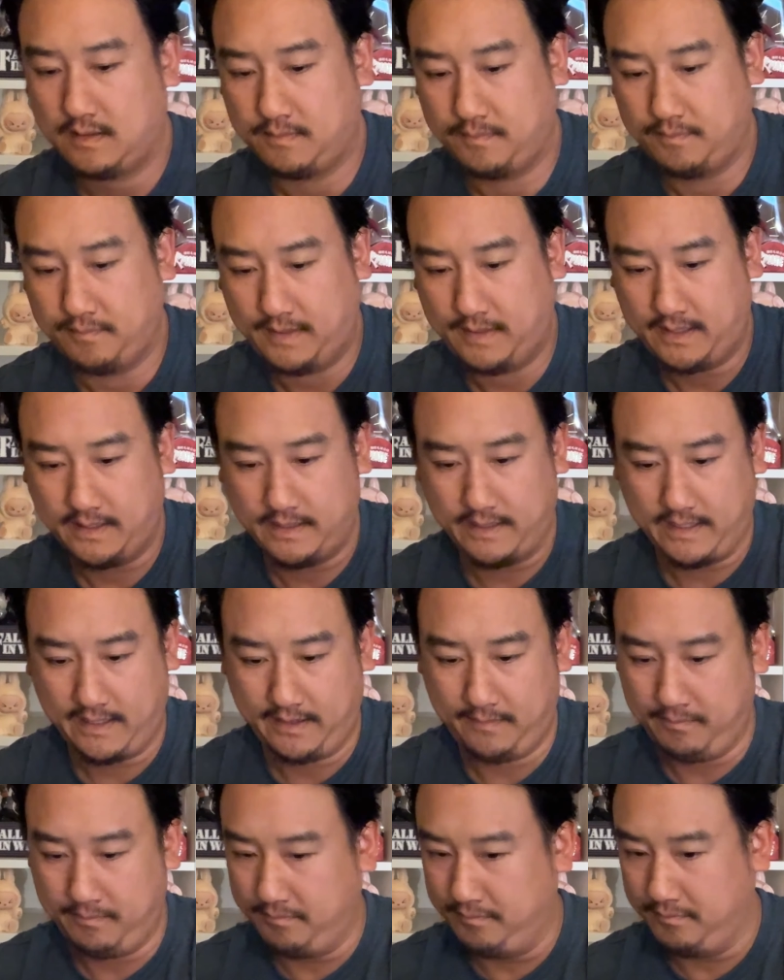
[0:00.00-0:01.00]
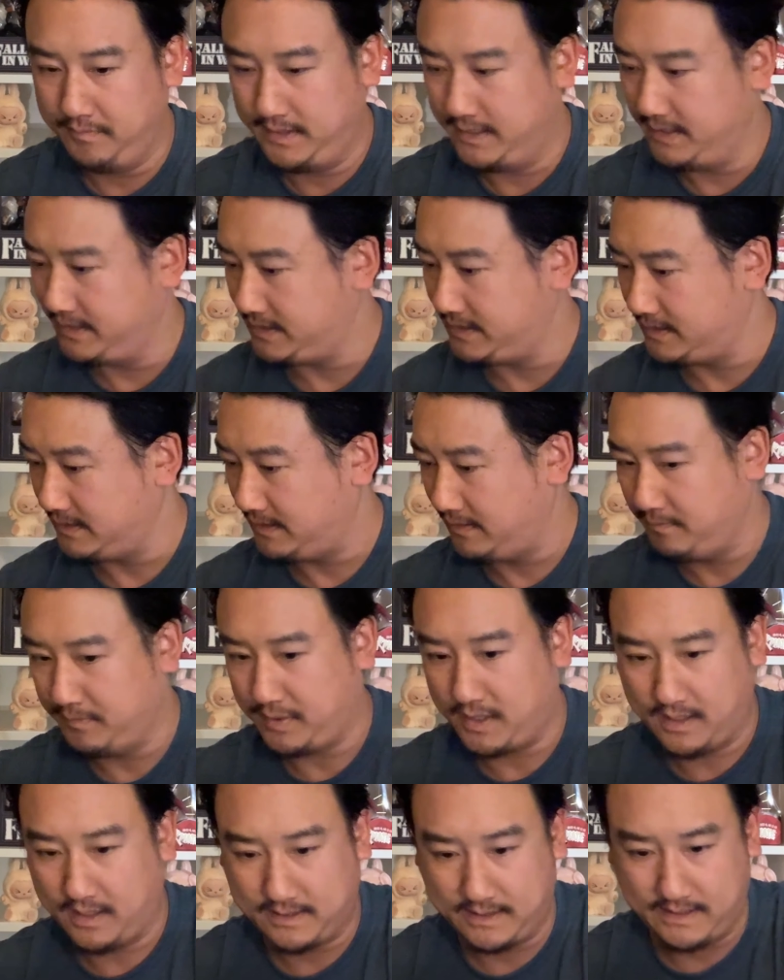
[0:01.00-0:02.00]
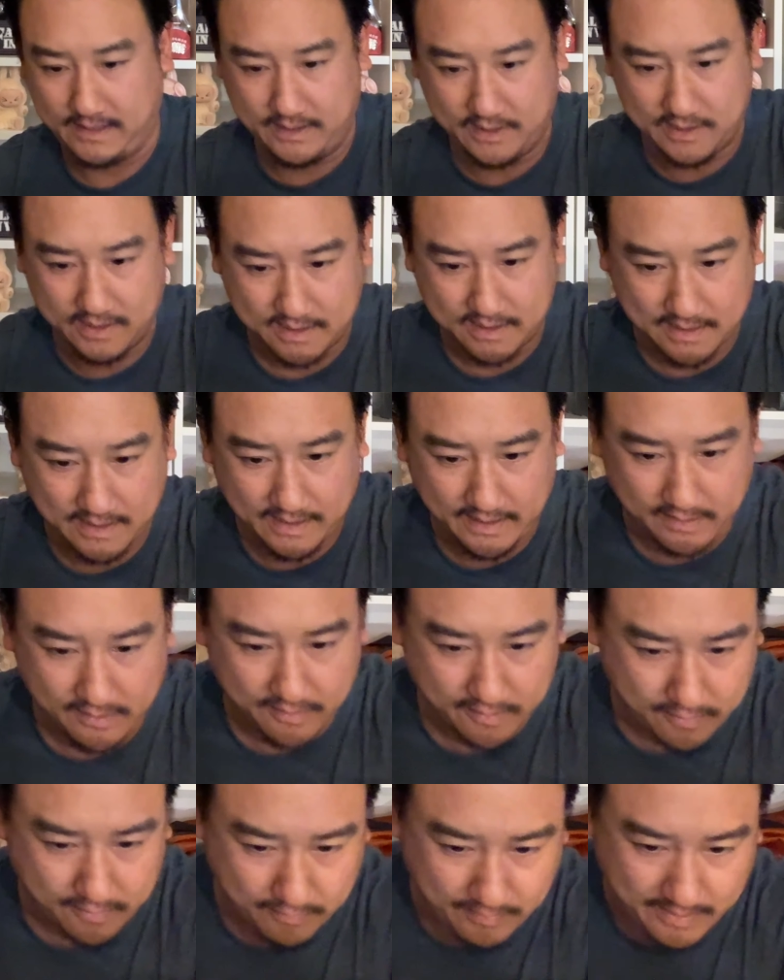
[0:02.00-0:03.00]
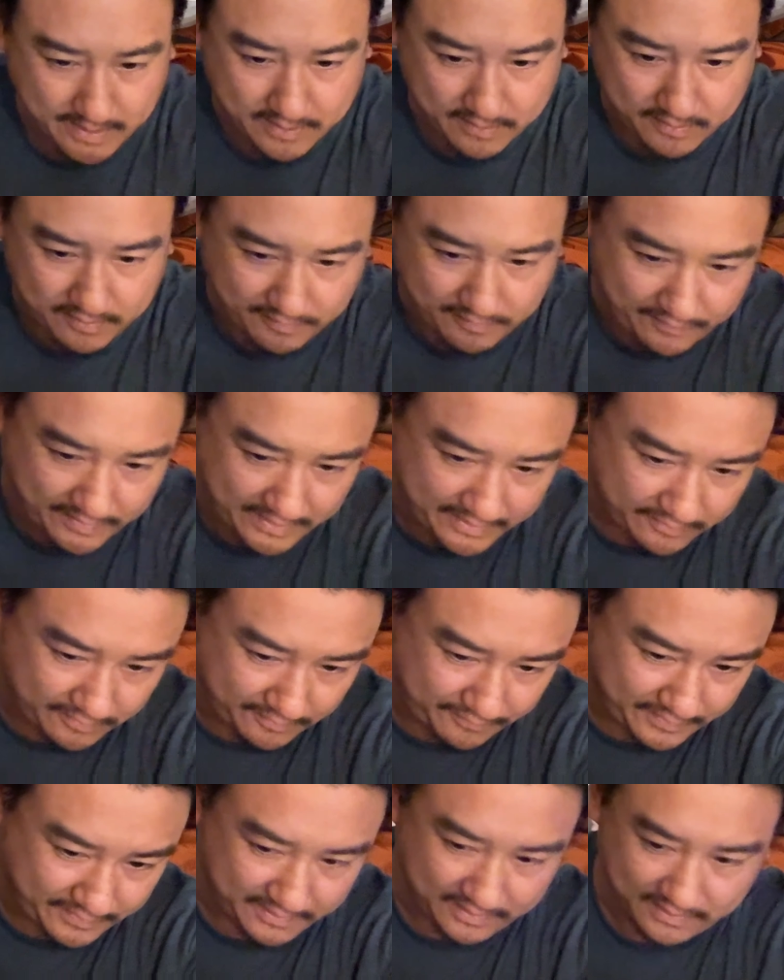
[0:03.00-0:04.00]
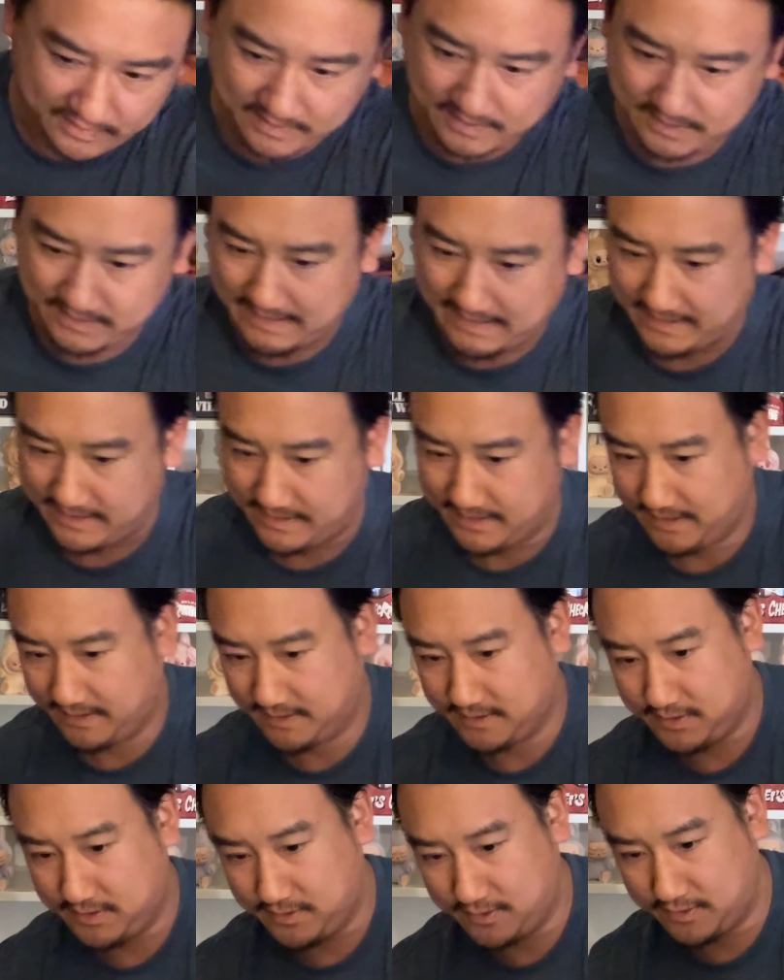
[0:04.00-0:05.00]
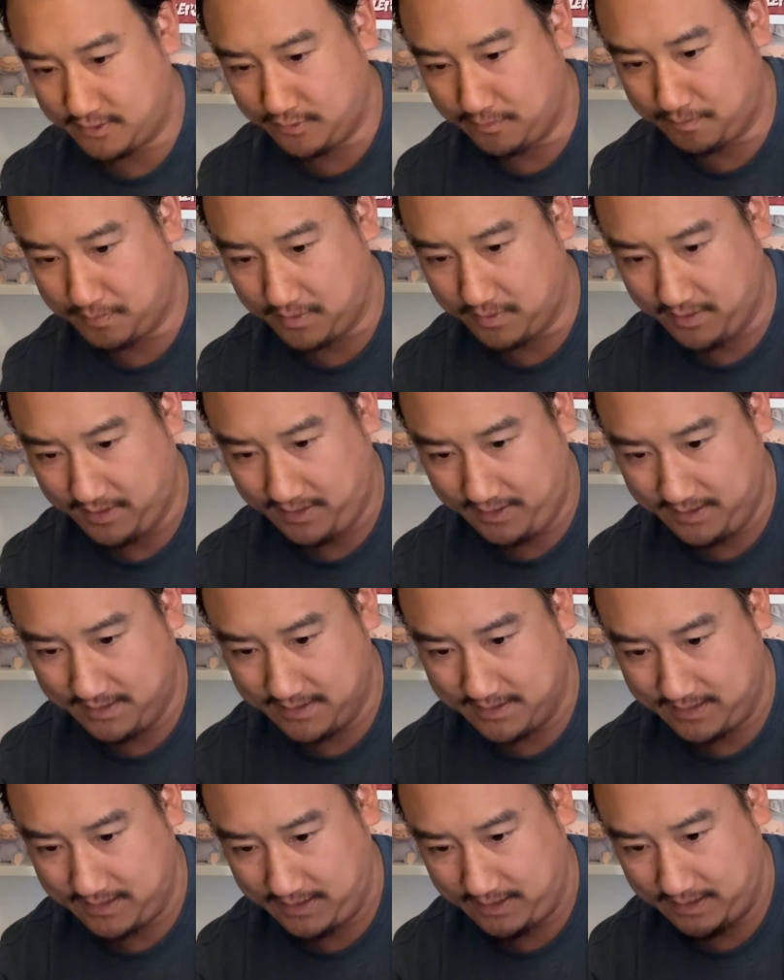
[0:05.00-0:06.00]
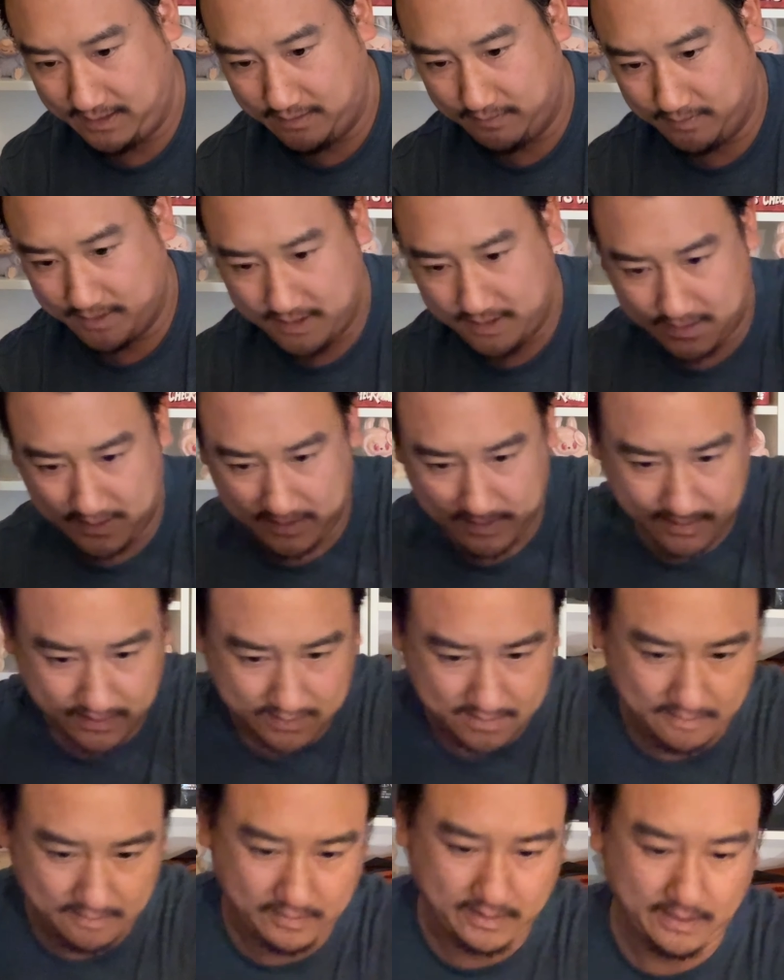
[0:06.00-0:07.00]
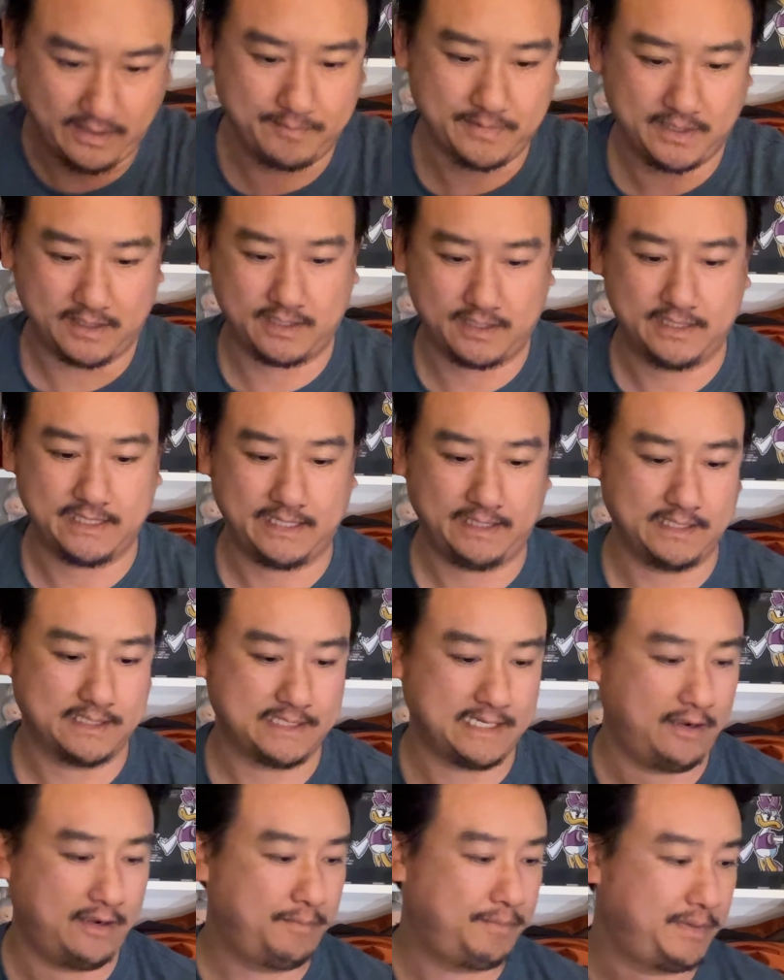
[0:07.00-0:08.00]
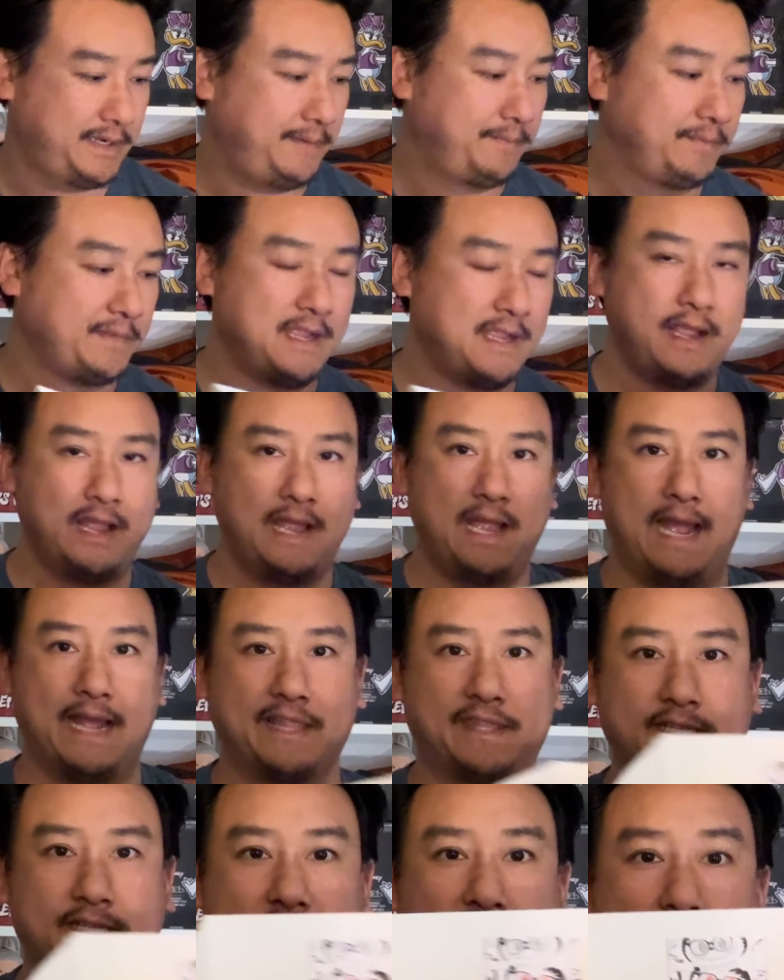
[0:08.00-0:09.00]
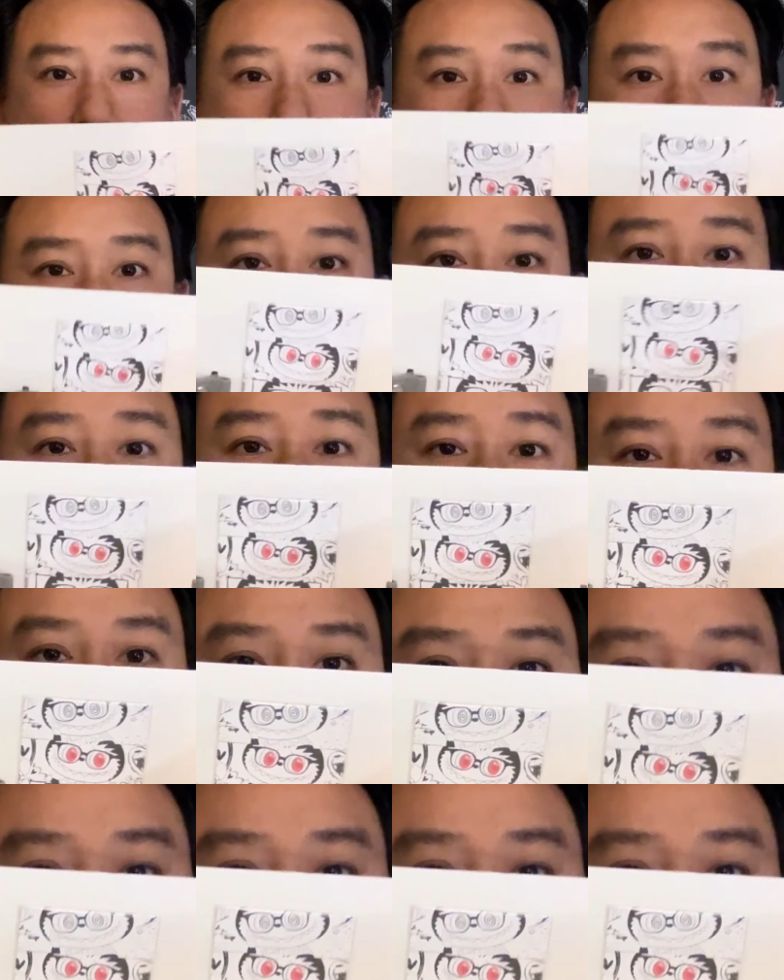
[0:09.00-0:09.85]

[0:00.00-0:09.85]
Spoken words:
Man, I miss unboxing just like the regular vinyl figures because that's like super easy. What's this? Okay, I'm not gonna take this out, but at the top of it,